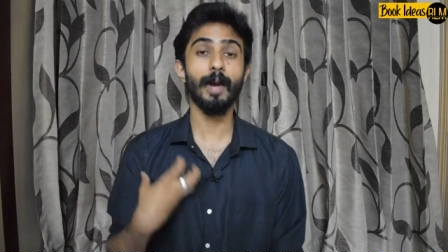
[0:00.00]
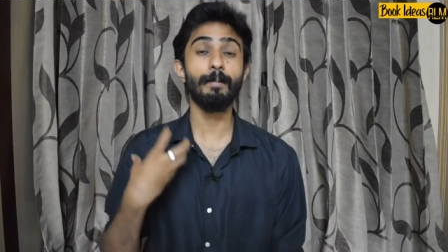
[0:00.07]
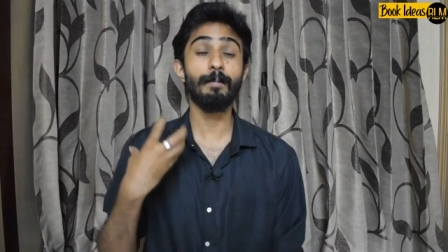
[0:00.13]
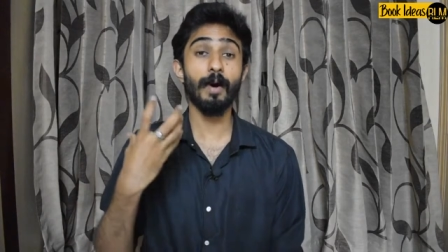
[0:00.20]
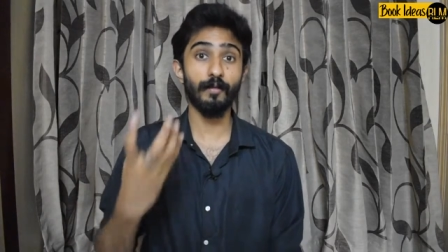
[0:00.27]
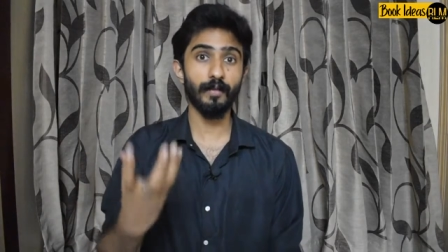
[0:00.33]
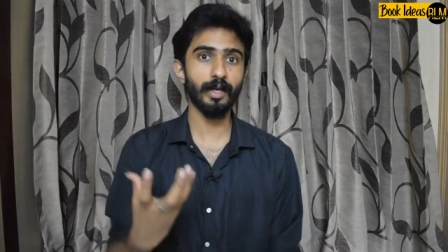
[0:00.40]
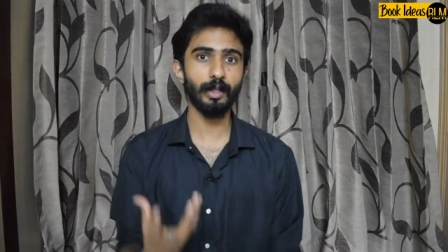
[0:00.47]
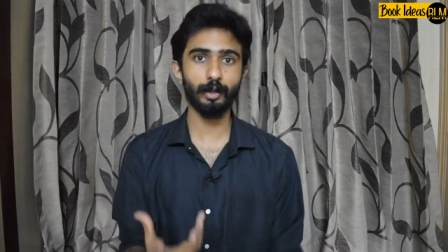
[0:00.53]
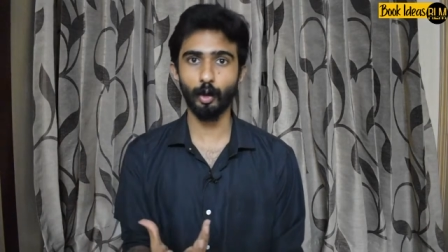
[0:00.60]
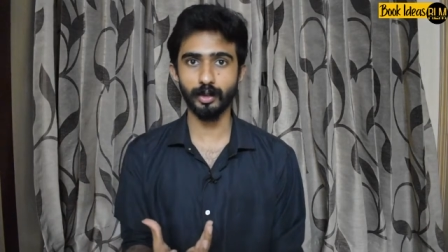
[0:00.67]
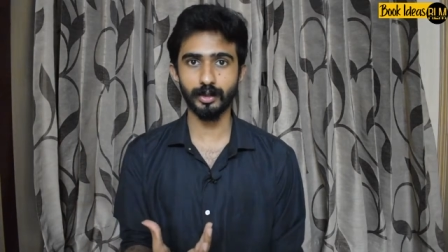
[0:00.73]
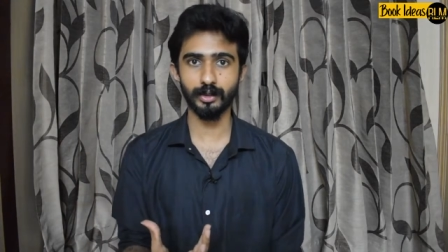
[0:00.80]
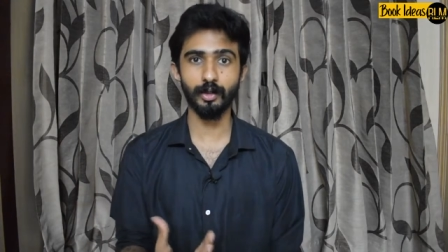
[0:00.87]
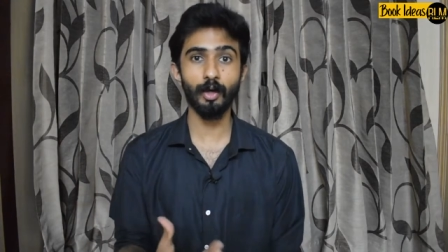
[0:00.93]
Empowering
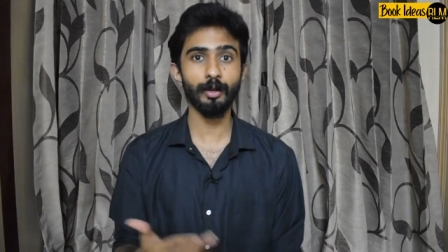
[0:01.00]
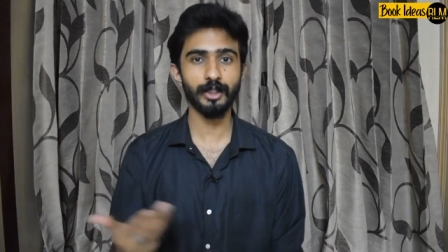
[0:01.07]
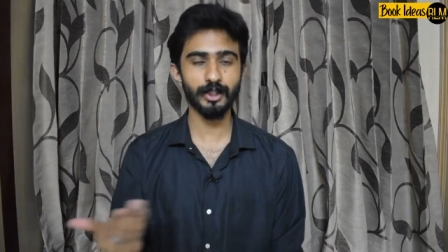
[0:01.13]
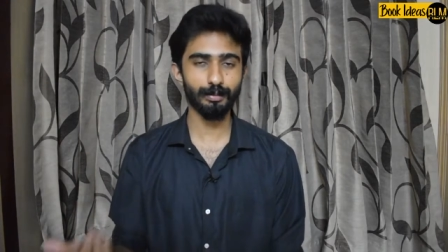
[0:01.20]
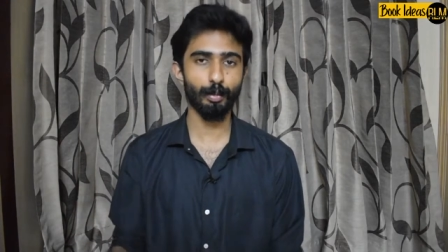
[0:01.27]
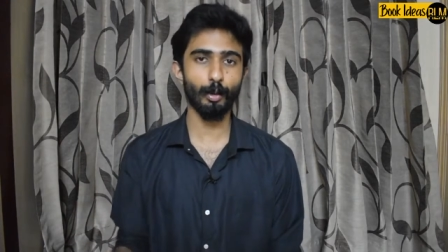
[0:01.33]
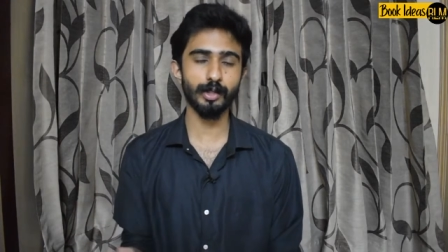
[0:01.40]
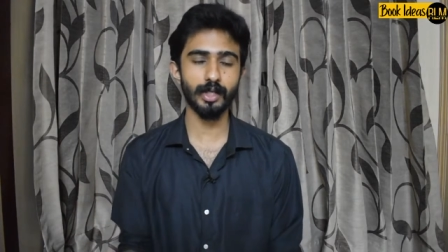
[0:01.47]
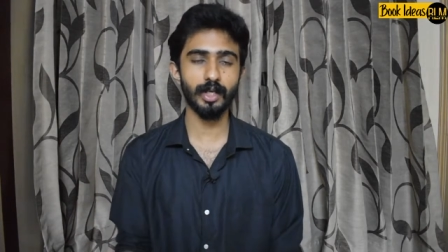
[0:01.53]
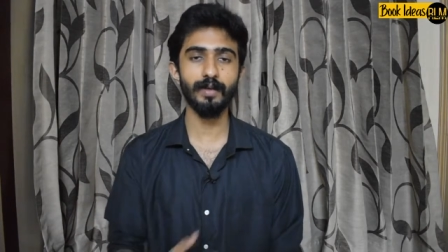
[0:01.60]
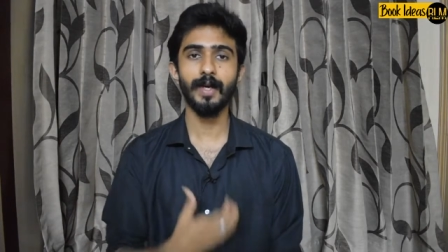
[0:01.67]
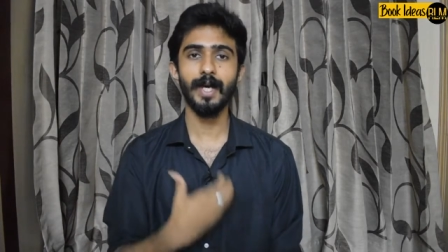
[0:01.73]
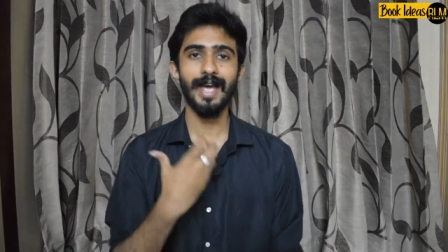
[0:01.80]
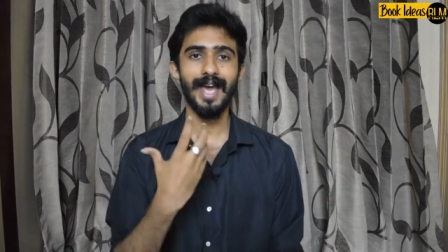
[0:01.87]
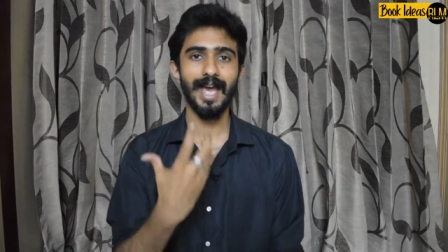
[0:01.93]
thoughts. Not just
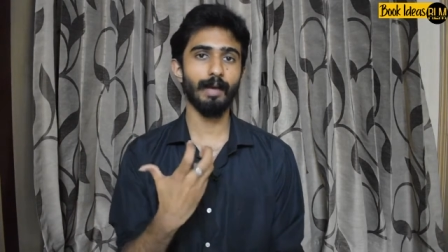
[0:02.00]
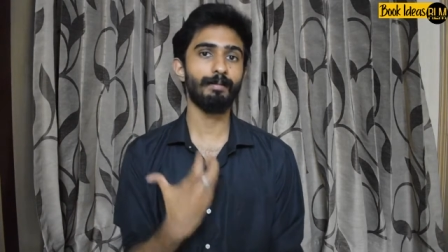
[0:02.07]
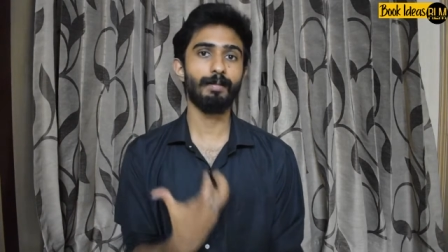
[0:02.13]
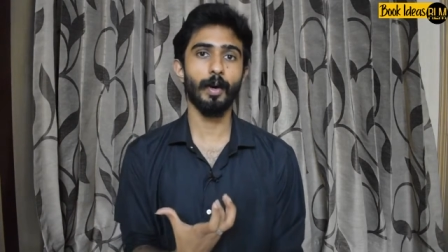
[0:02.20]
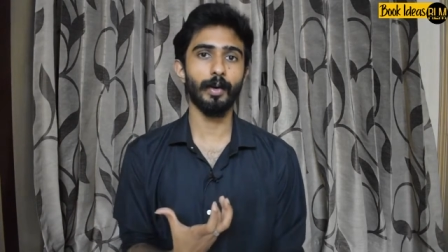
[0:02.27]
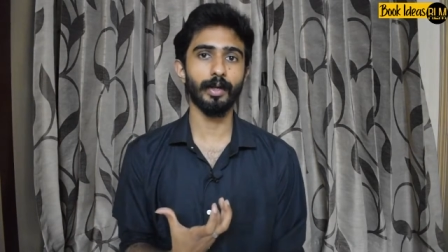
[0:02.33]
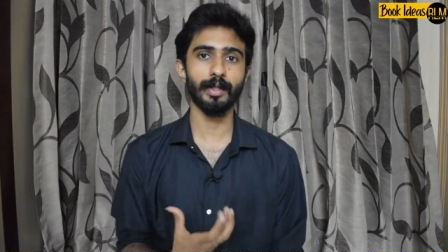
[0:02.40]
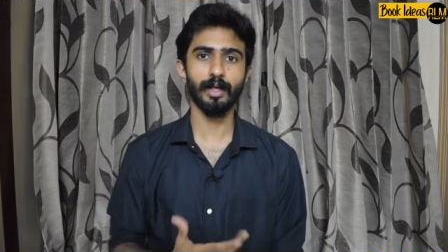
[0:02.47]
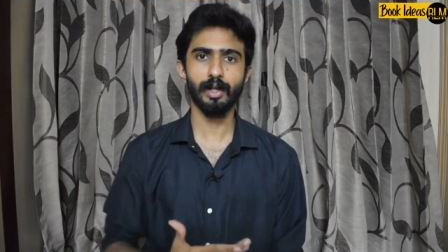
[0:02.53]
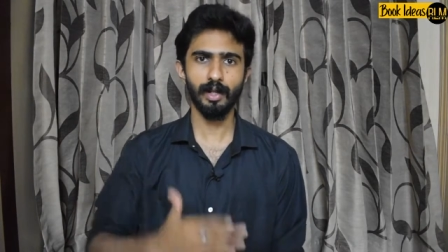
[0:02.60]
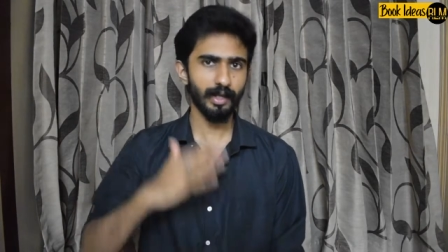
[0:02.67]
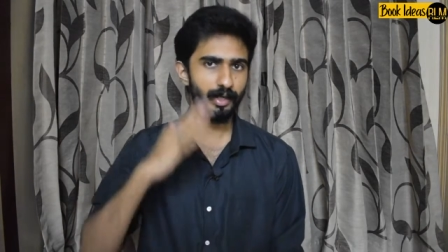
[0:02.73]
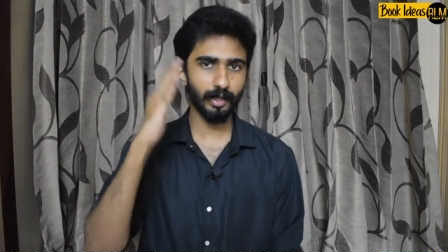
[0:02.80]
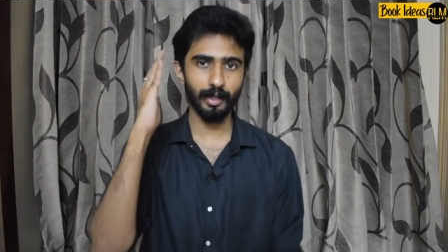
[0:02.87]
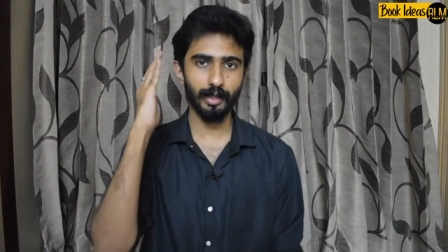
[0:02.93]
positive. Empowering.
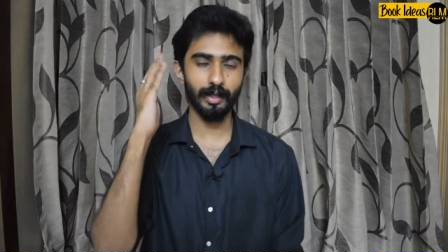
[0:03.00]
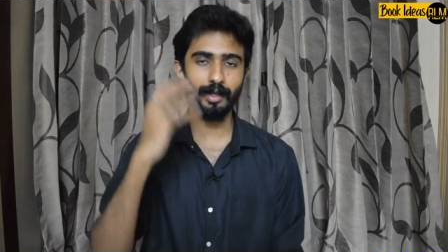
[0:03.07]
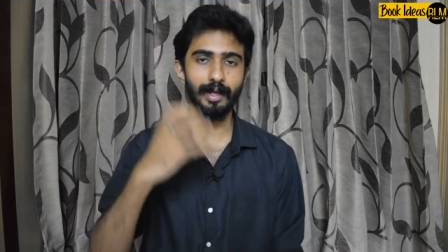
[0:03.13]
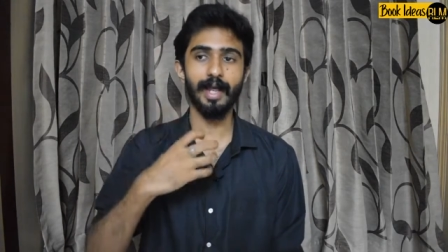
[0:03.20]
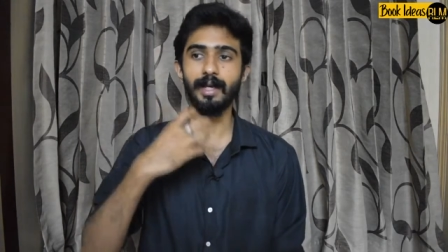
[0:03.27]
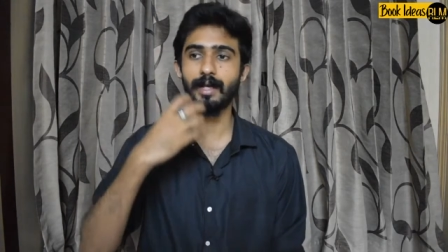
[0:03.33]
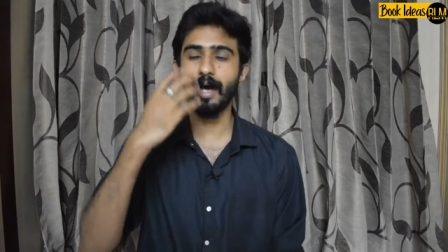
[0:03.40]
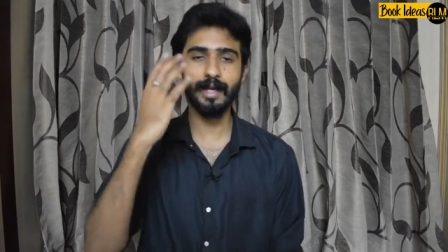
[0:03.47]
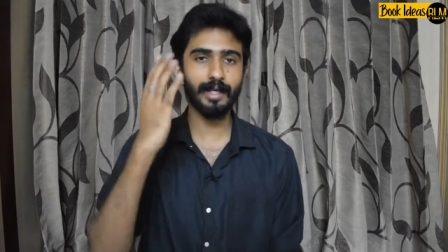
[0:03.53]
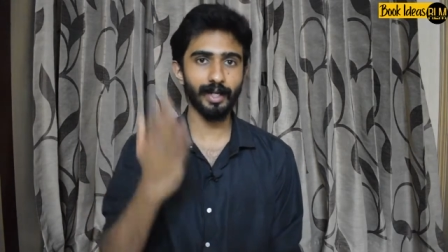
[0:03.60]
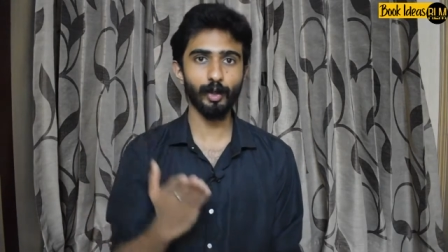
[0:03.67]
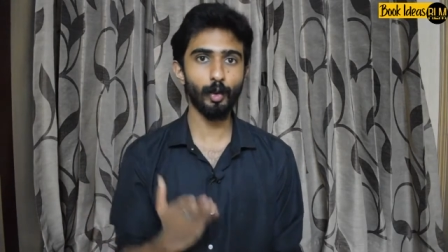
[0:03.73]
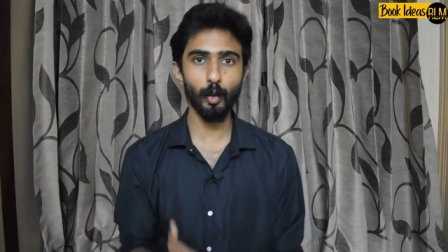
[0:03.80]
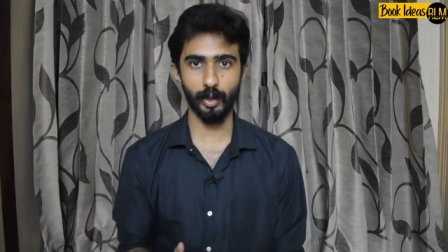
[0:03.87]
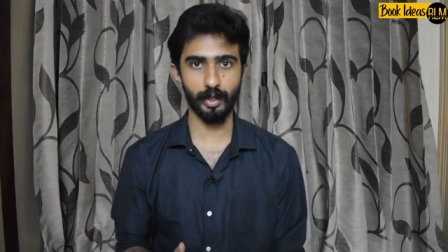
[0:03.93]
Like, like I
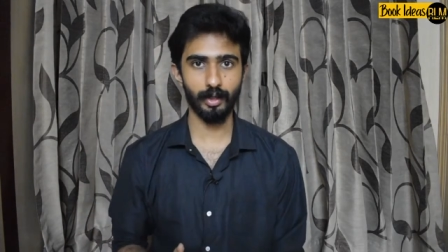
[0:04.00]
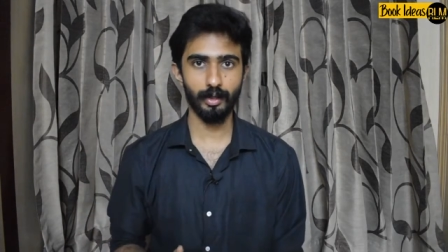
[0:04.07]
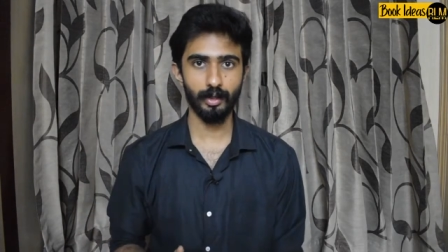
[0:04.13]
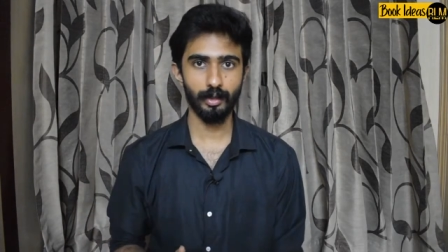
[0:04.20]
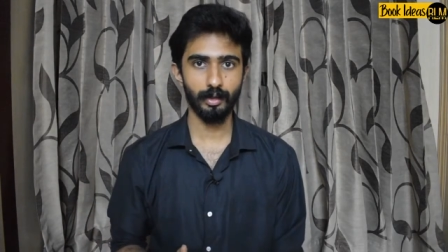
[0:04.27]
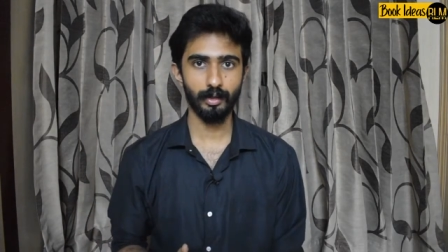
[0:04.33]
can do it.